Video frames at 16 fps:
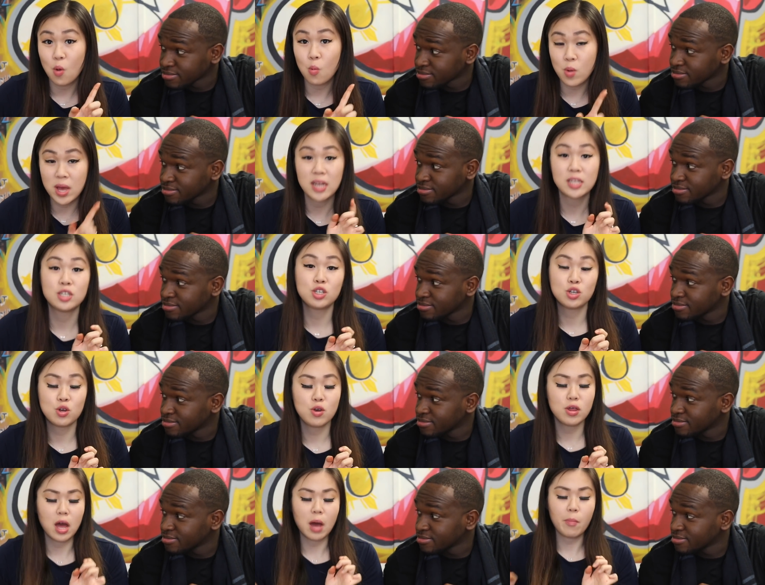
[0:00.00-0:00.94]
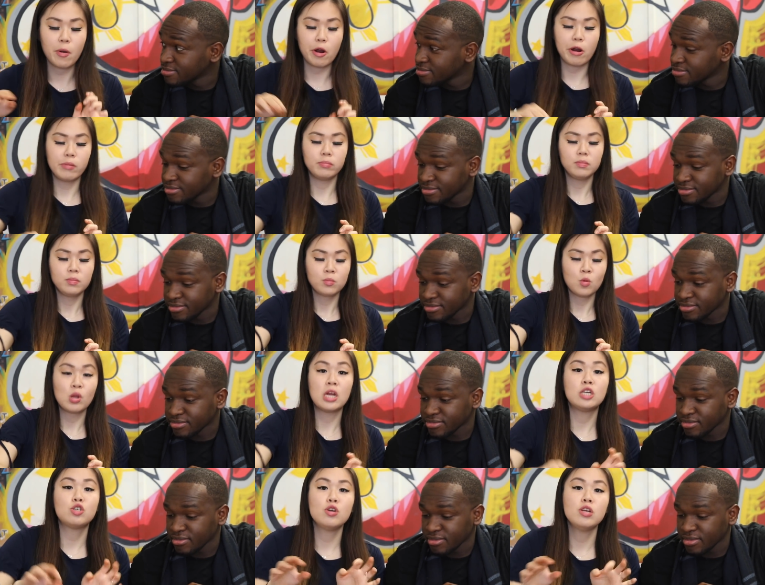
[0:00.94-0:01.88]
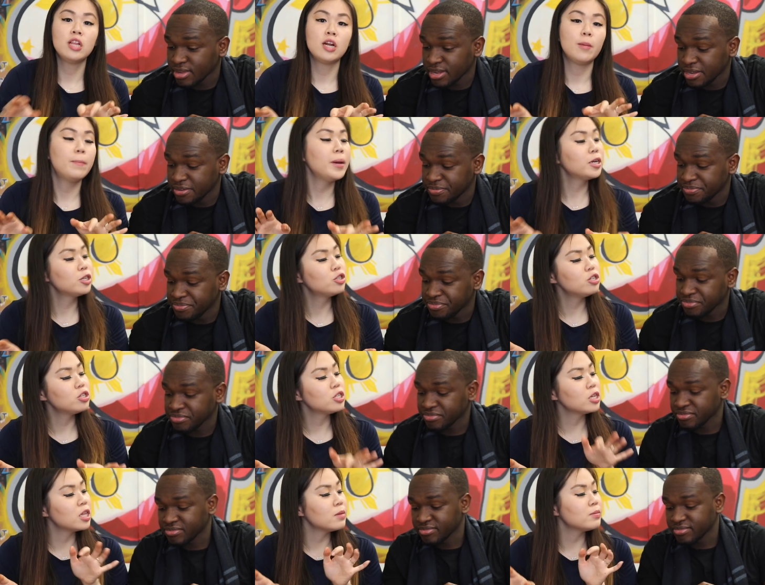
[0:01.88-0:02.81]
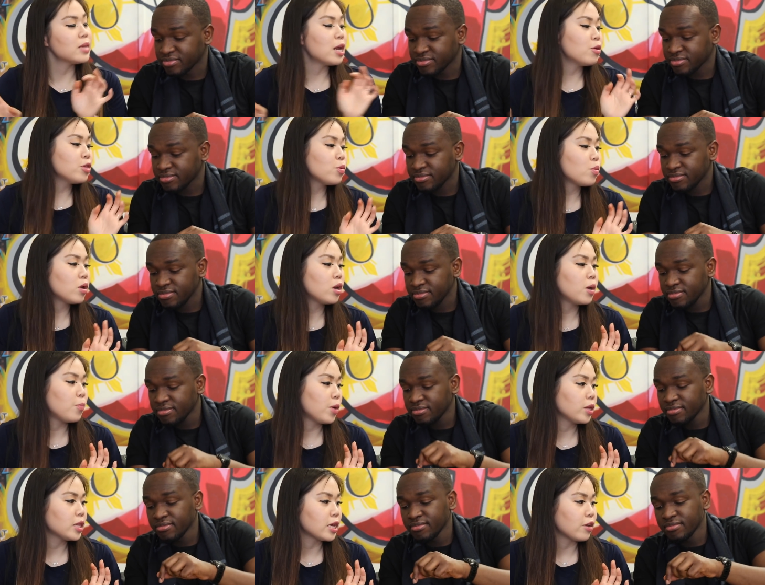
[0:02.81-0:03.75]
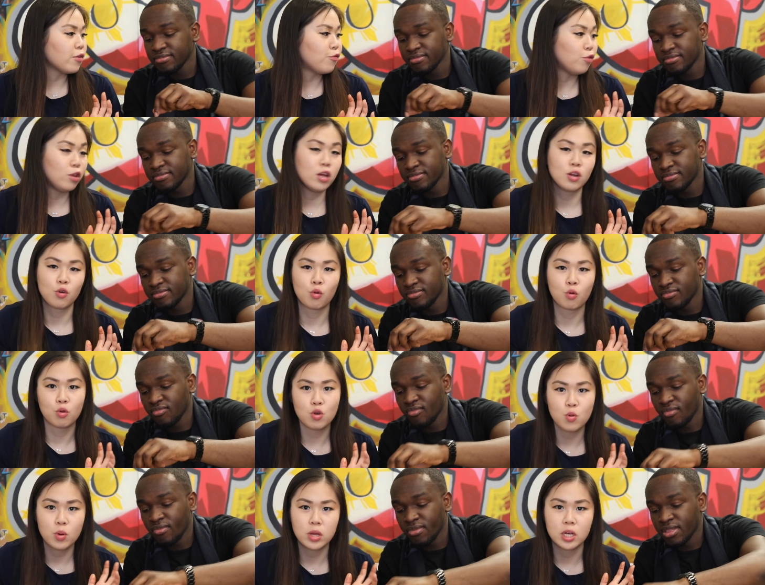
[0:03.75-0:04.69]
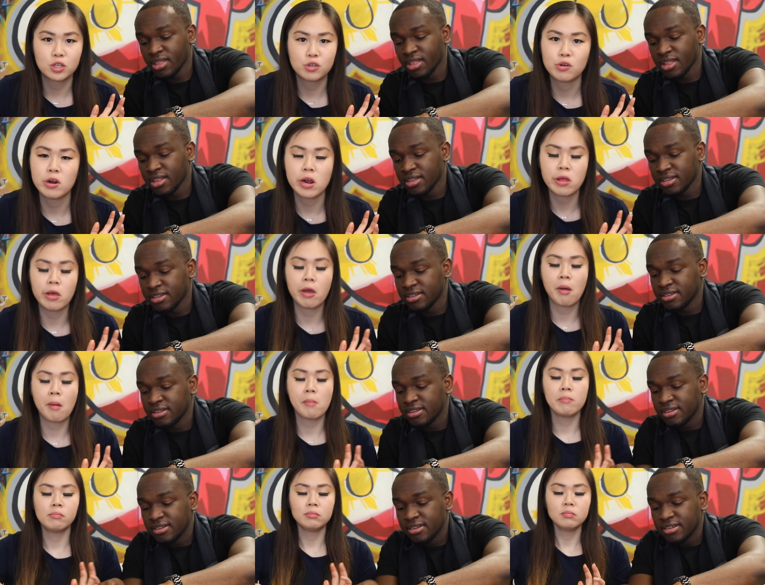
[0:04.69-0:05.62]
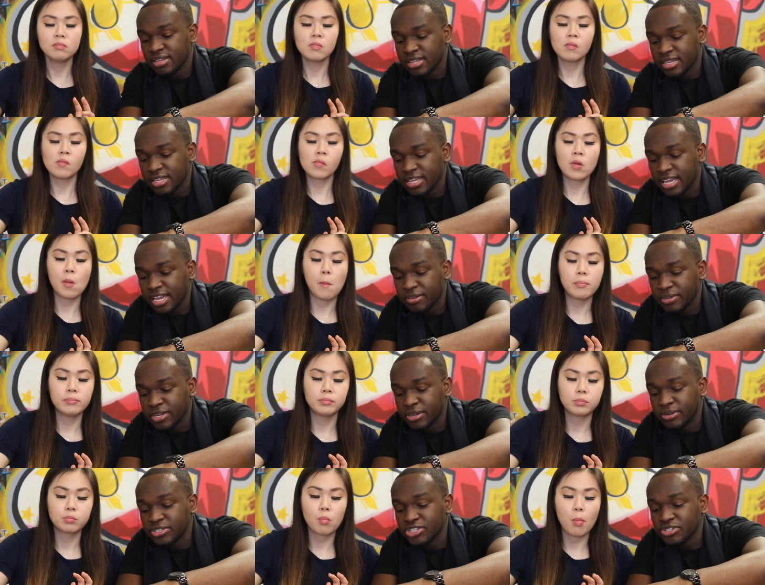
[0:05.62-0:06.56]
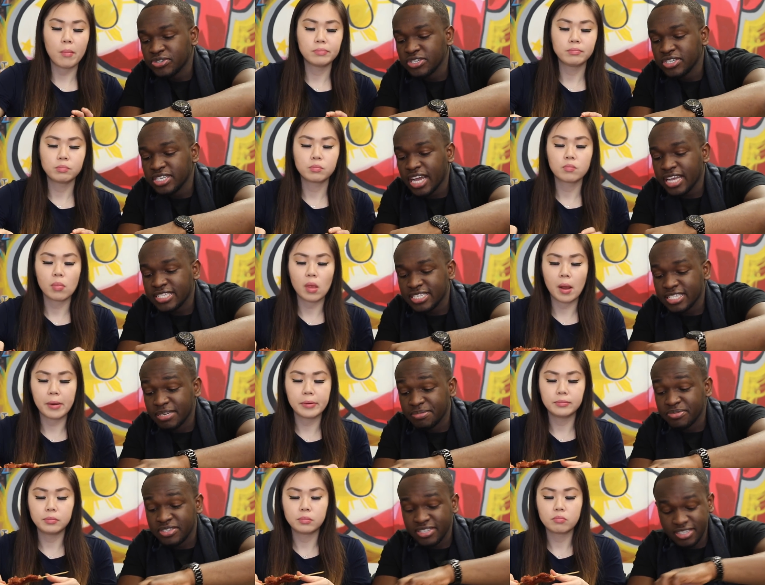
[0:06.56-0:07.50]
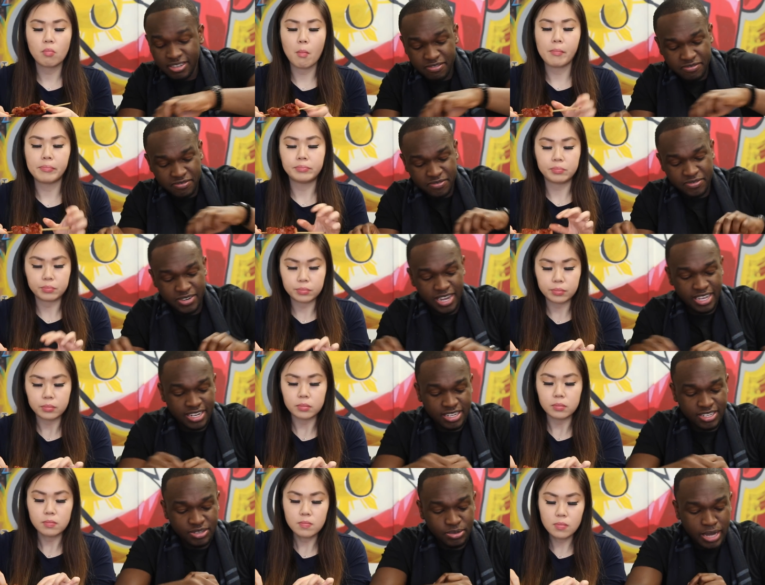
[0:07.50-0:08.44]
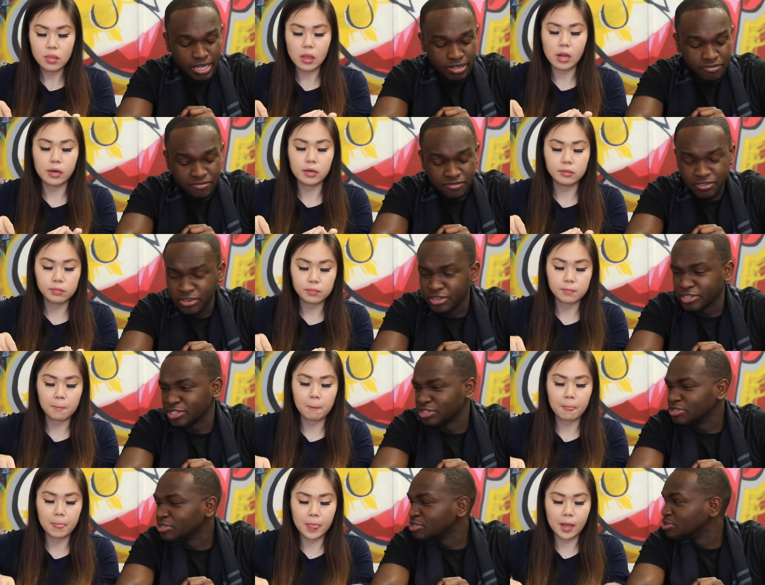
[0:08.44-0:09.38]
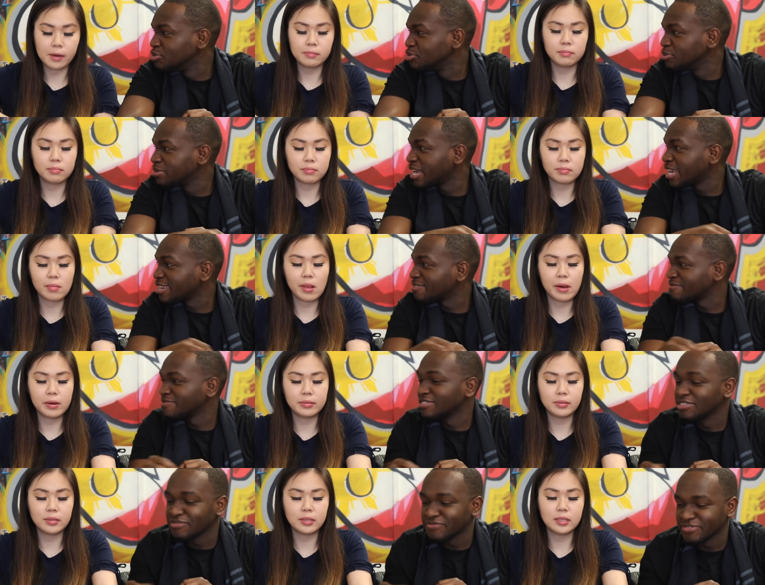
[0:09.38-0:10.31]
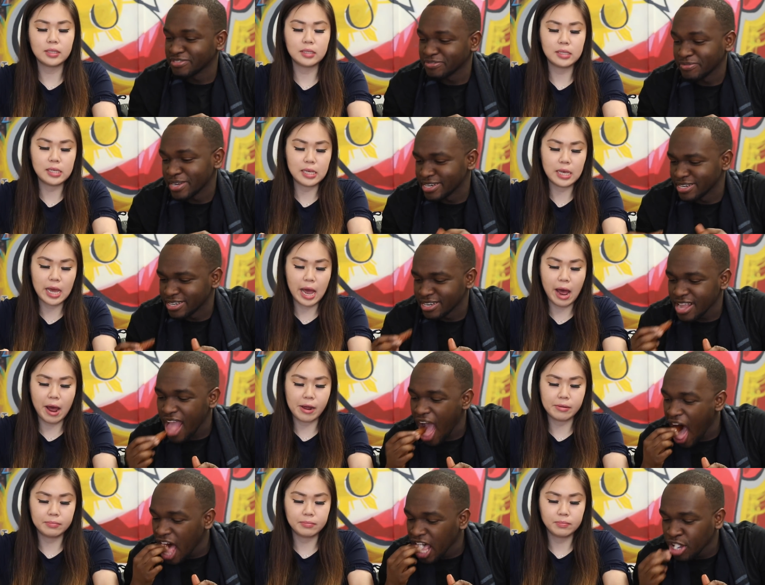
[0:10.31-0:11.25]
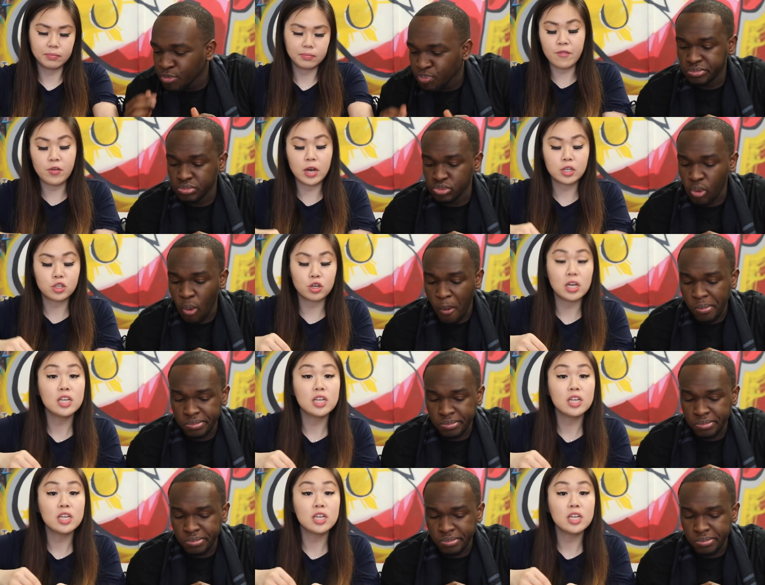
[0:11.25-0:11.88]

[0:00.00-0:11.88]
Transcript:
Speaker 1: we get to show you that part. I'm gonna show you little pictures and clips. I don't think we're gonna bring like a full-on crew with us or anything
Speaker 2: yeah, we're gonna show you guys some stuff. We're not gonna do like a full on YouTube kind of video for the wedding. Yeah.
Speaker 1: If you guys are